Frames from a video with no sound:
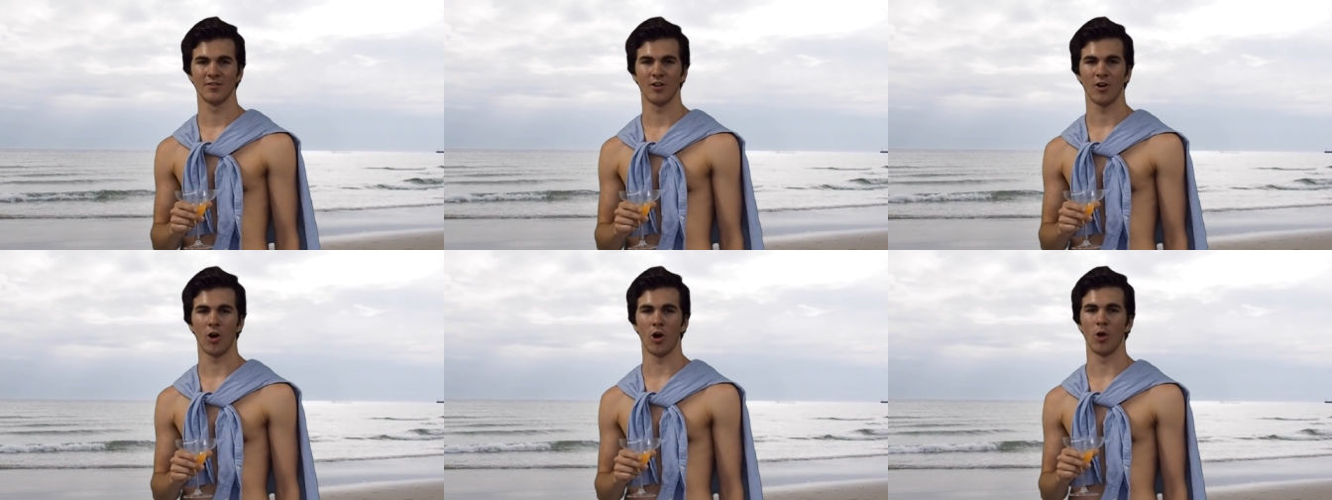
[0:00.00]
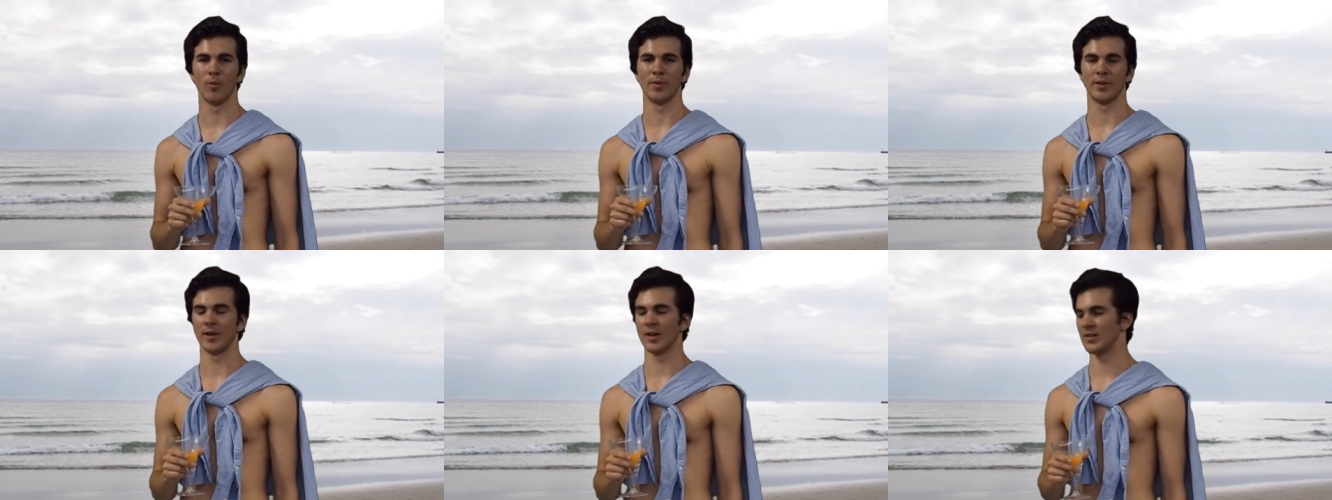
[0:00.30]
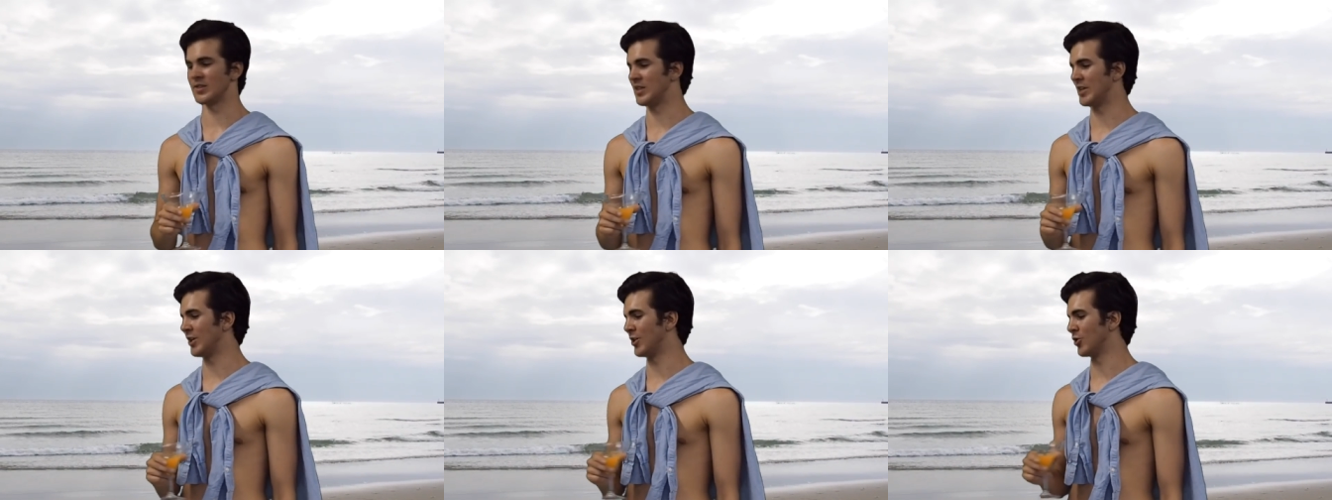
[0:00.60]
All
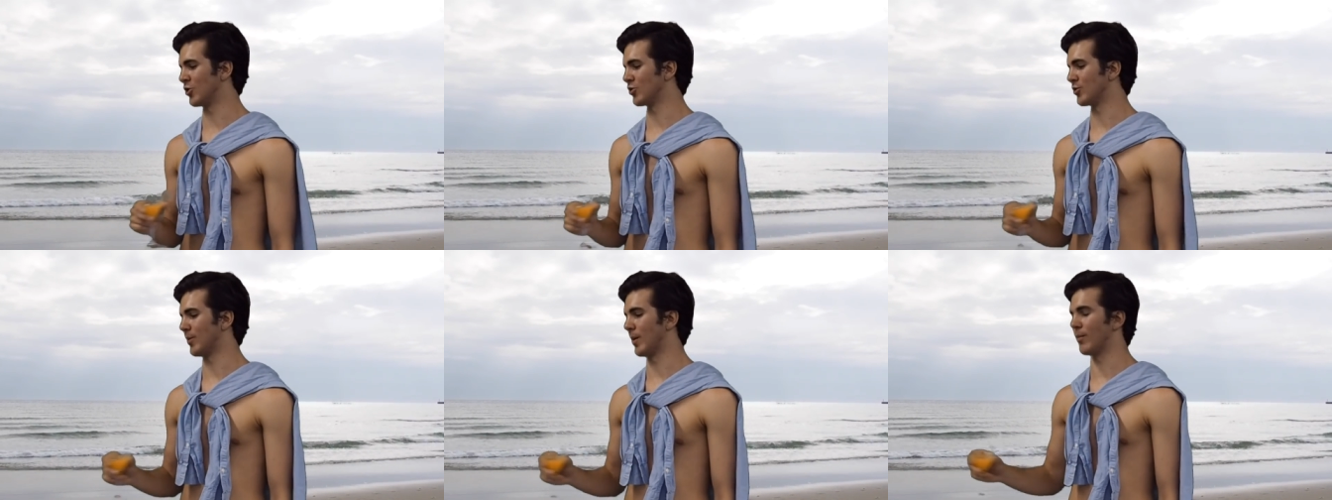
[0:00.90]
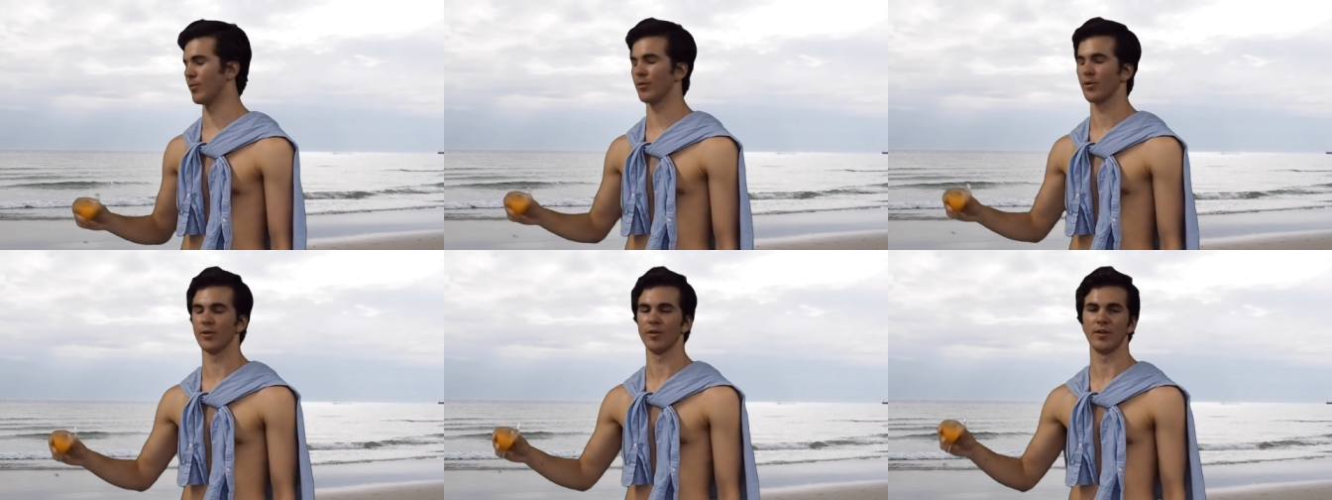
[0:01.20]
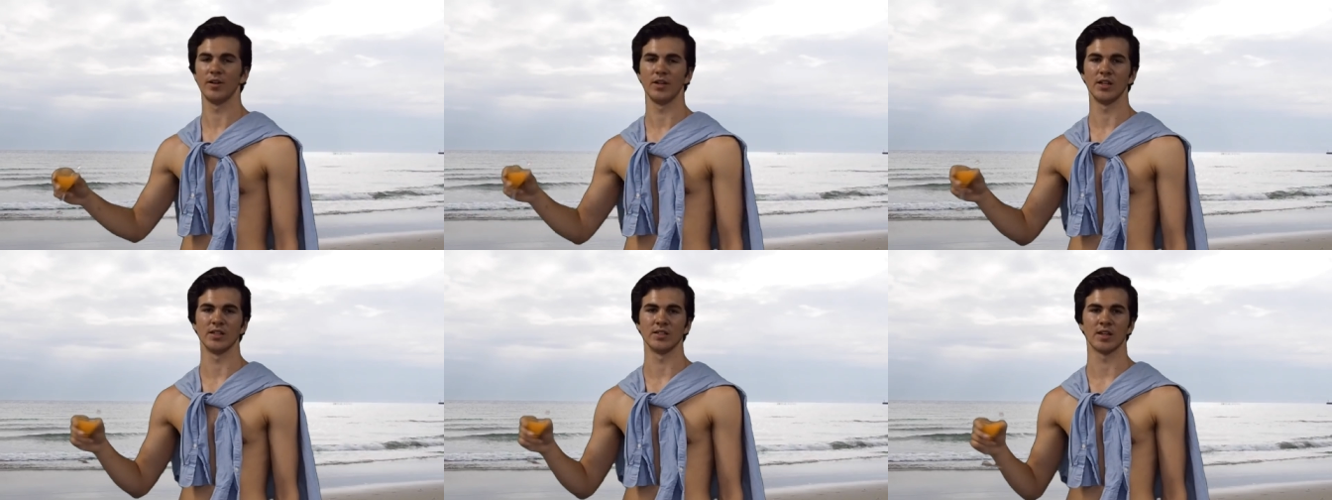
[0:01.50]
because he could remember
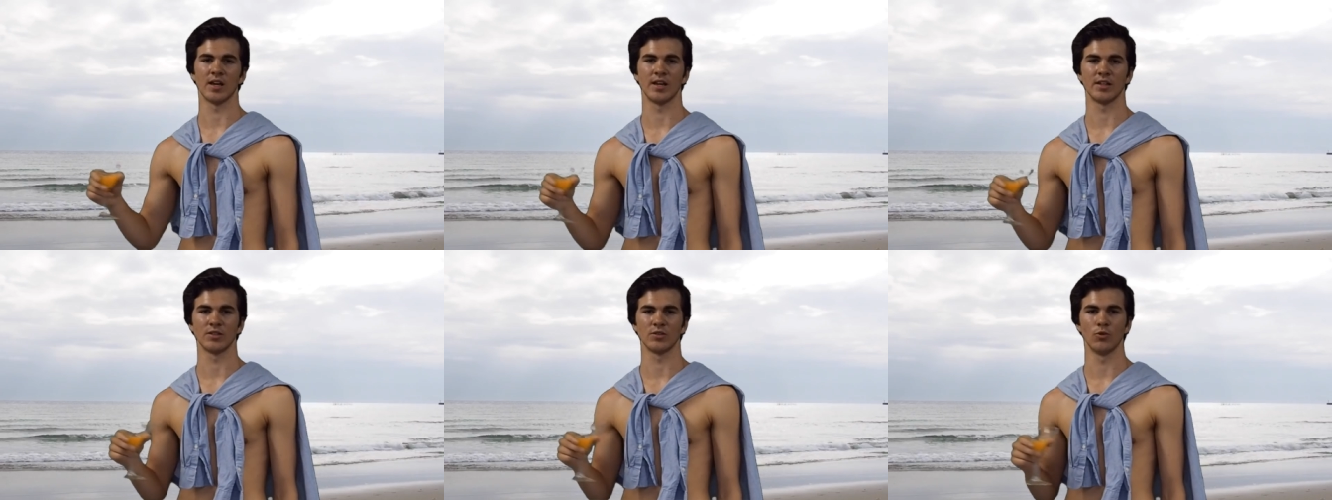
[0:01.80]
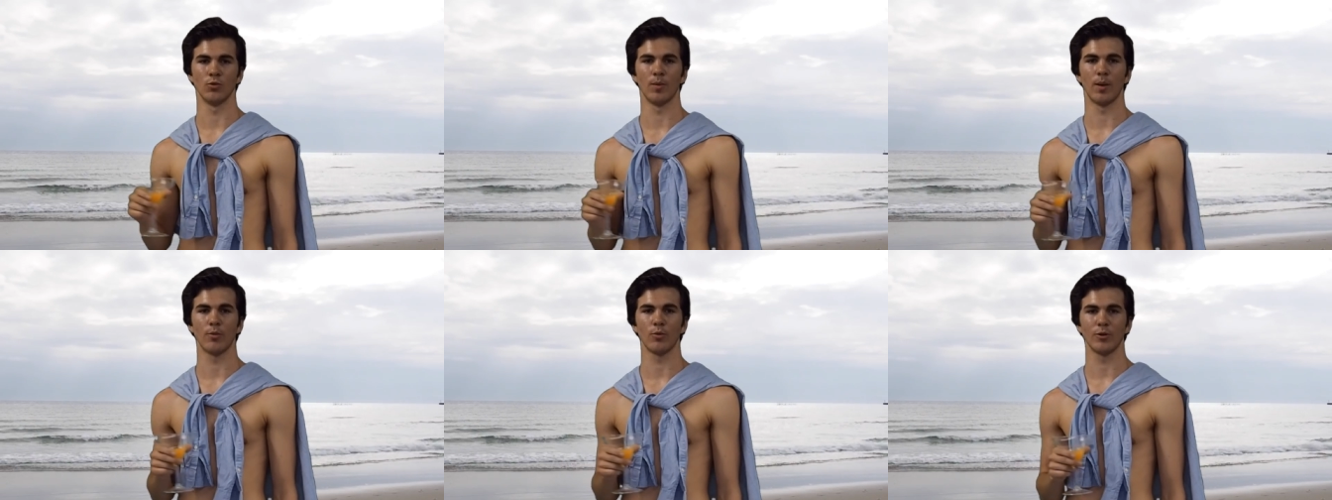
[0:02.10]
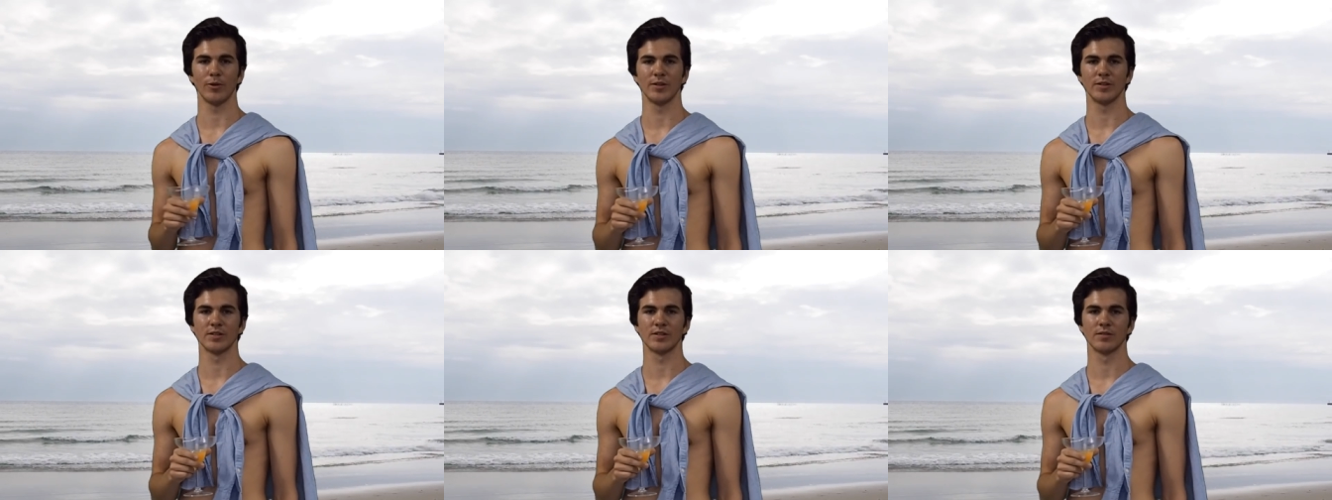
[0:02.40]
his high school
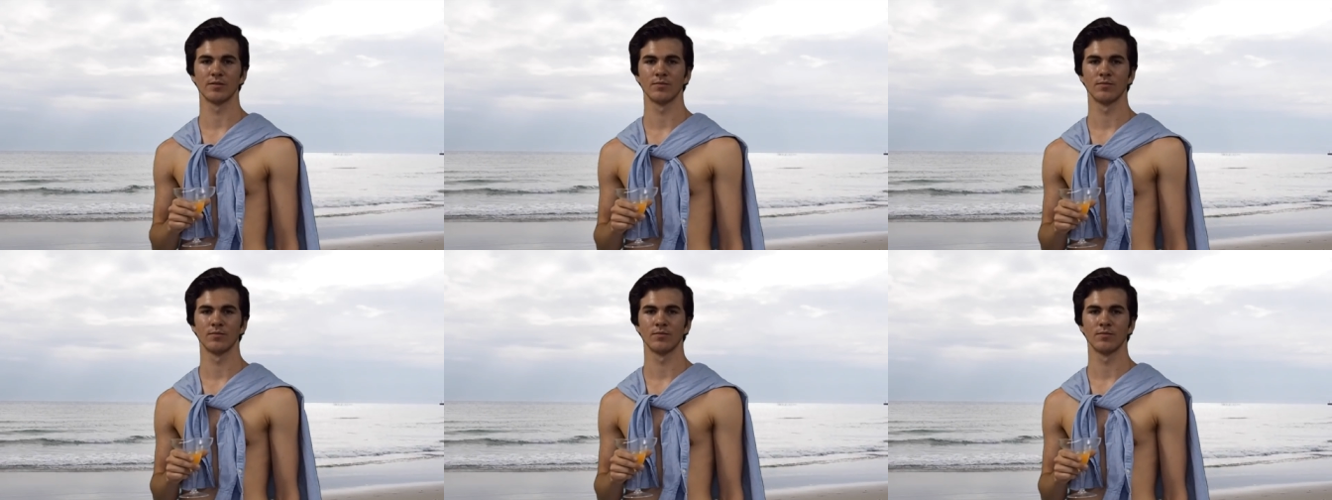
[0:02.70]
memories.